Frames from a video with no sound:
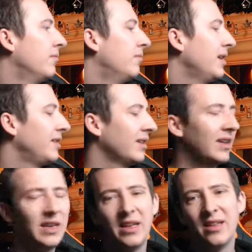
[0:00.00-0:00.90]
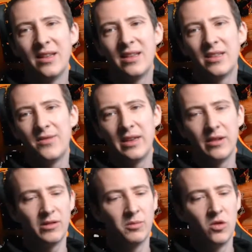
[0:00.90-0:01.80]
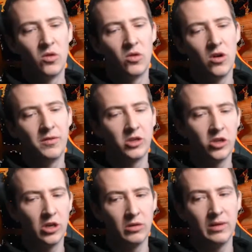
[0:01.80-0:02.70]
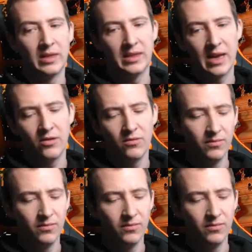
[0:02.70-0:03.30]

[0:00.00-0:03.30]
Basically, this video is more of a show and tell.